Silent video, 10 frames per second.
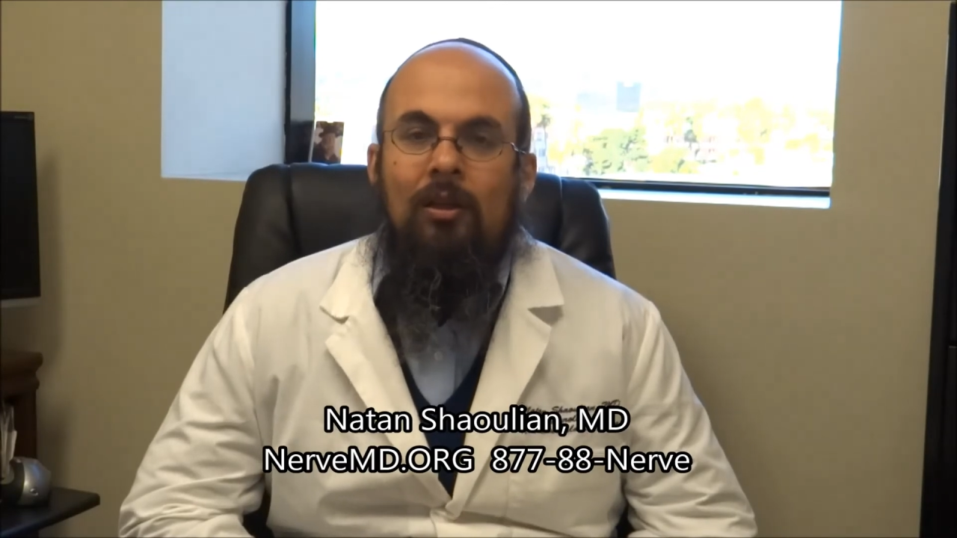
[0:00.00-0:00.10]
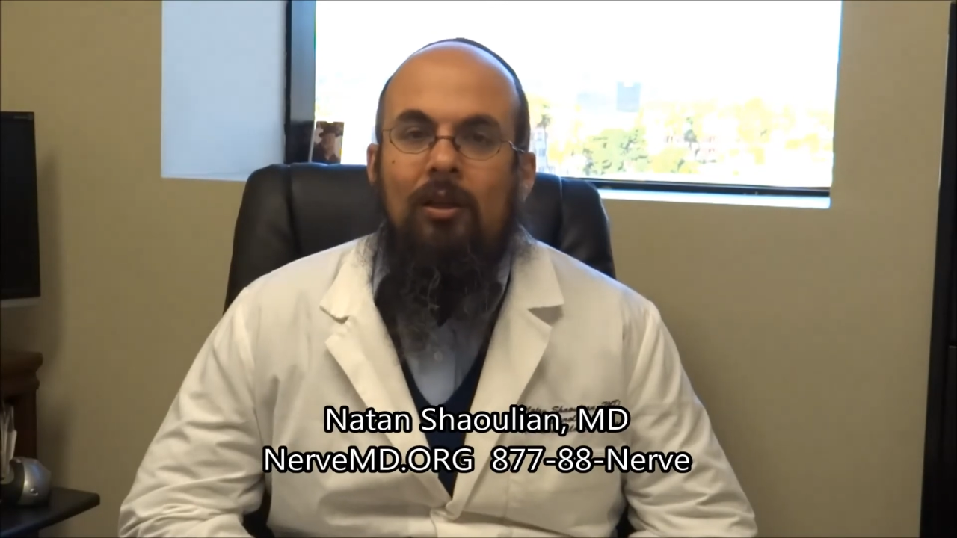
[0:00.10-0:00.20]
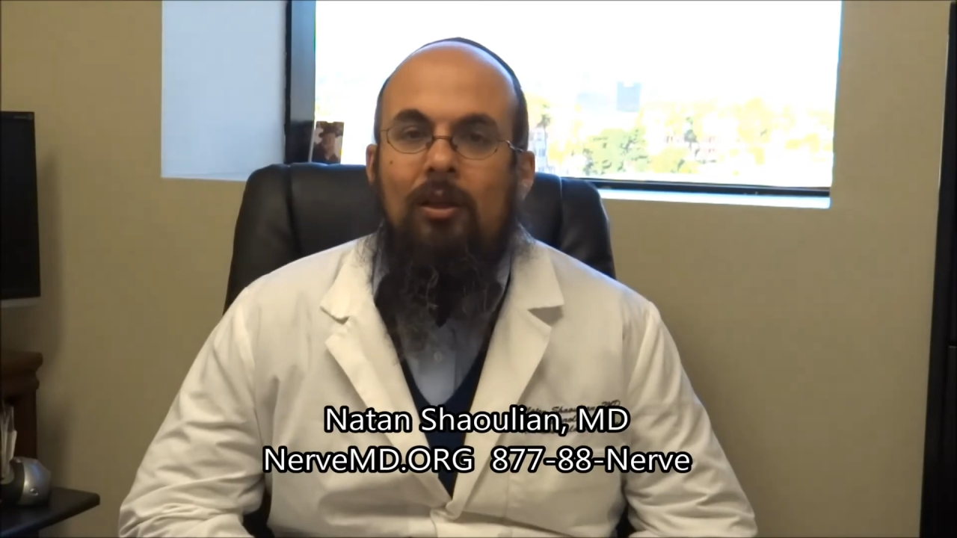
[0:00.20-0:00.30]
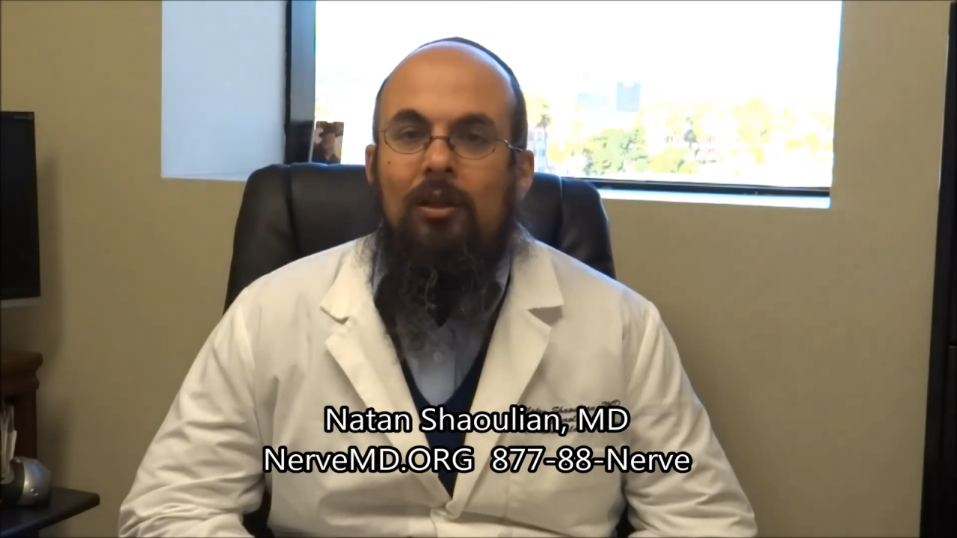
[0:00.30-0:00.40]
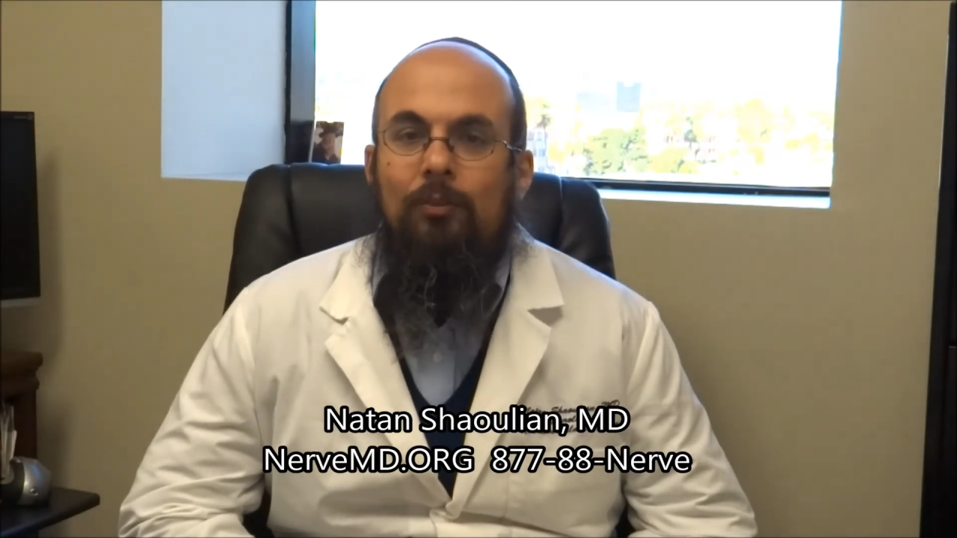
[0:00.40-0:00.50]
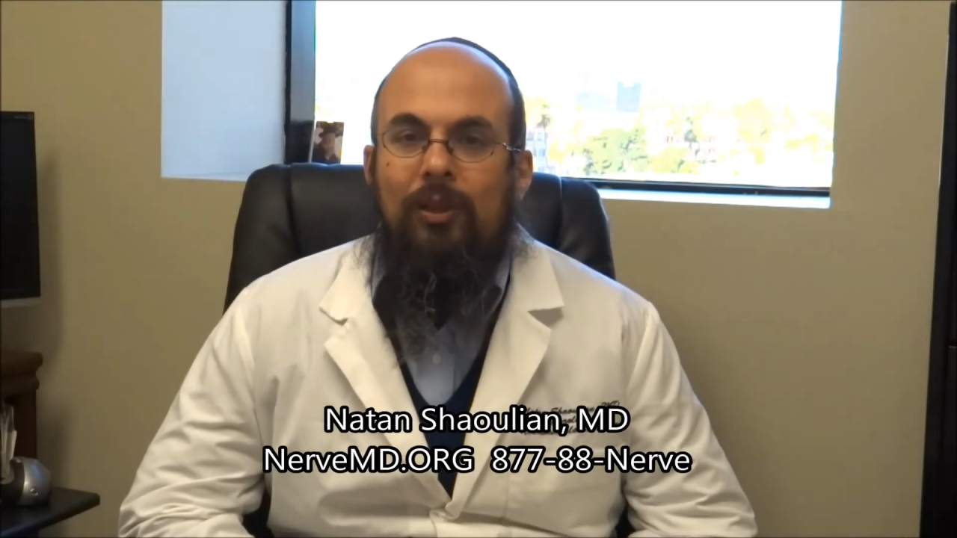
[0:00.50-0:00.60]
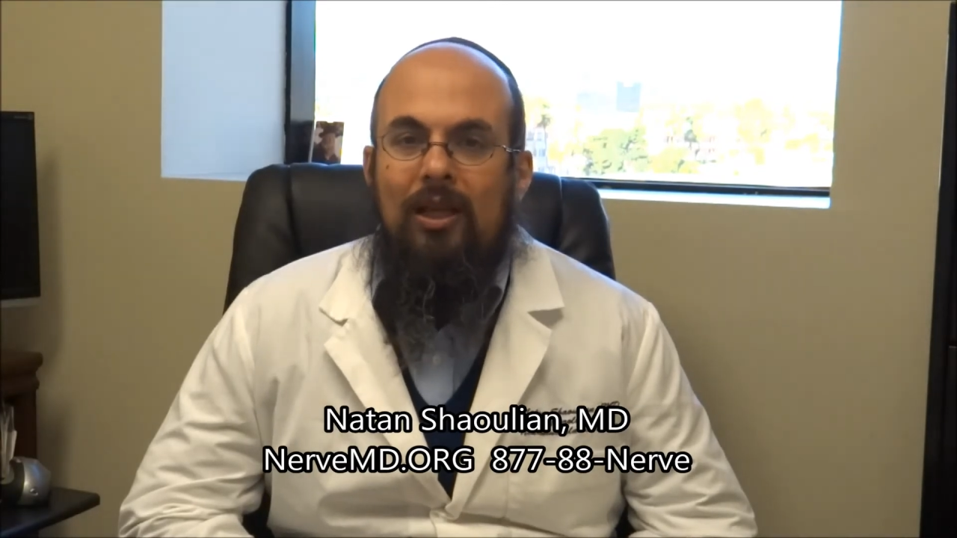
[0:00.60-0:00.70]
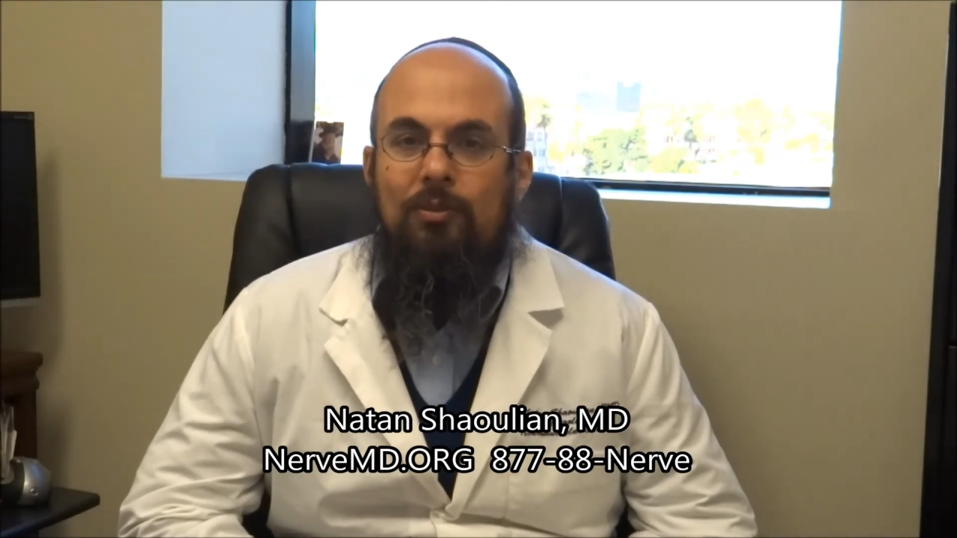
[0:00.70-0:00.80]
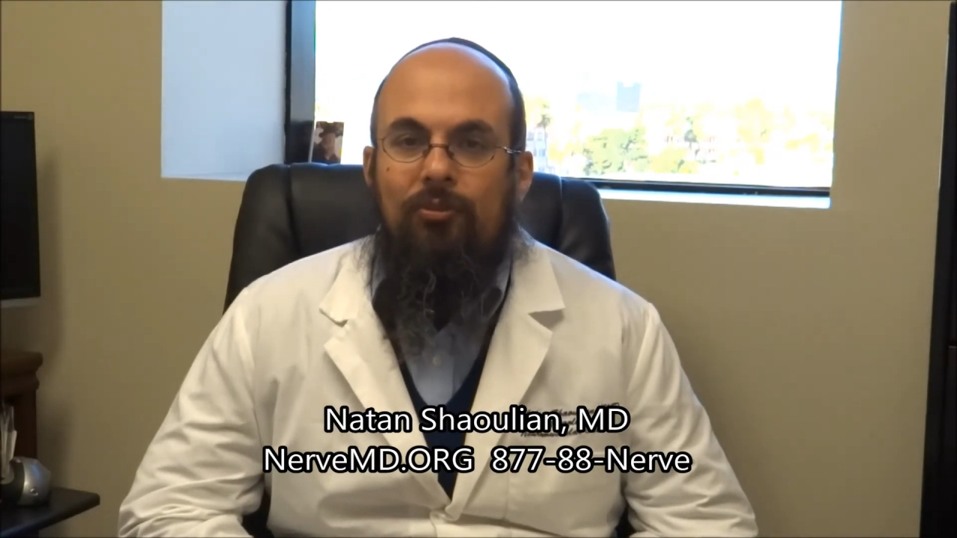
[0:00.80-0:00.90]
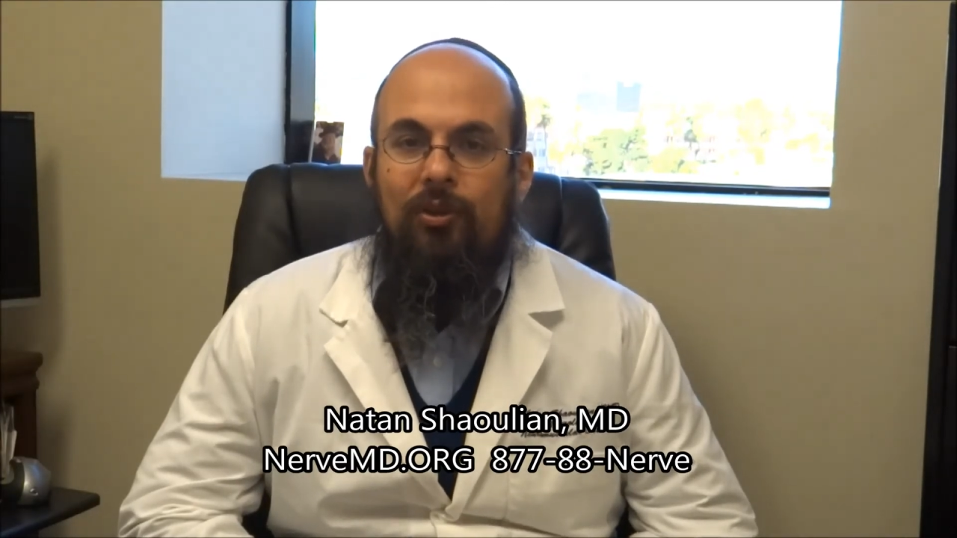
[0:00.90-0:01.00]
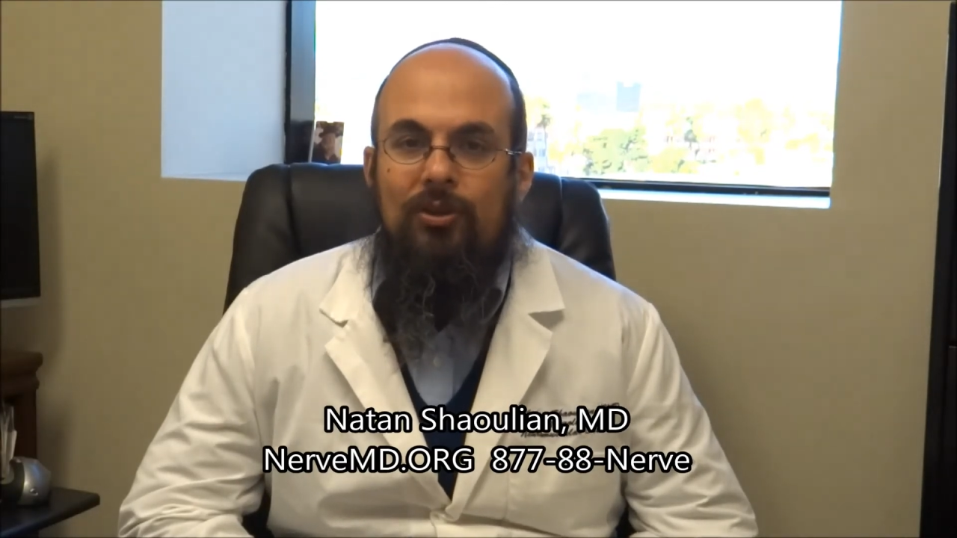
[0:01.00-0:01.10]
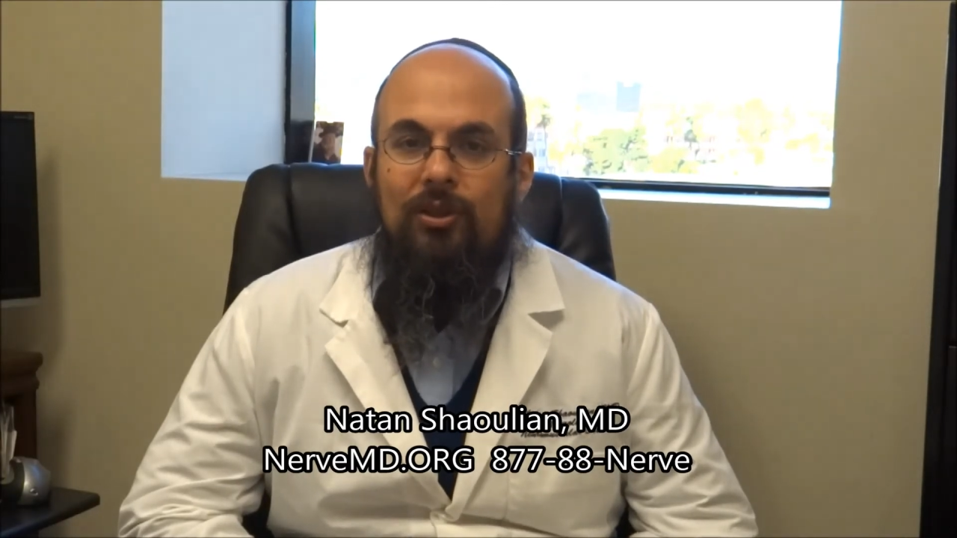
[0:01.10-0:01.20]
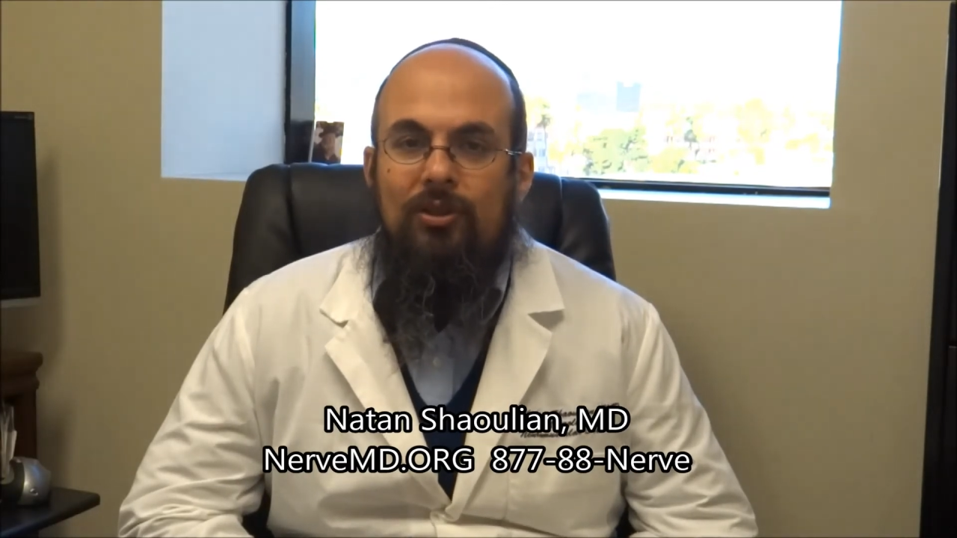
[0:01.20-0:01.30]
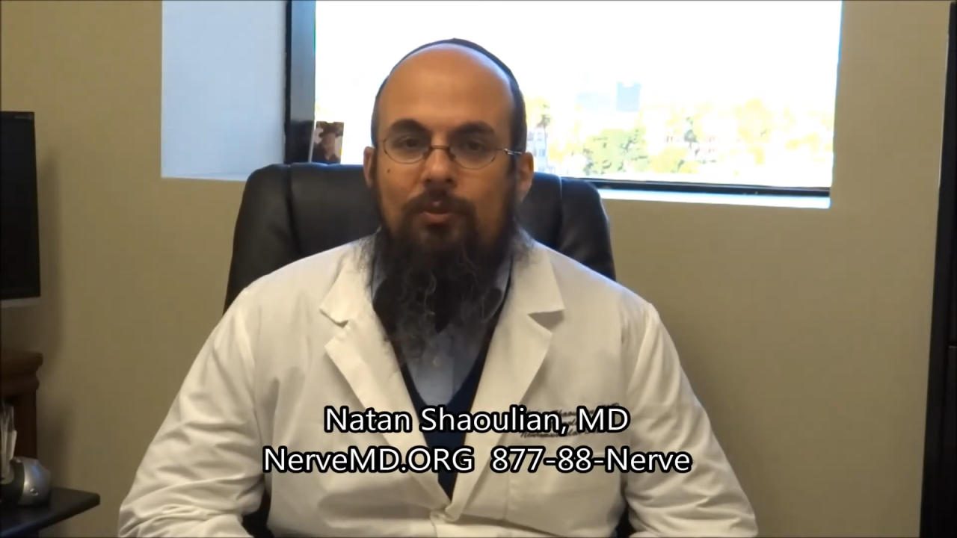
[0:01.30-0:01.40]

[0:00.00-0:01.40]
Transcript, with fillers: Uh, in plasmapheresis,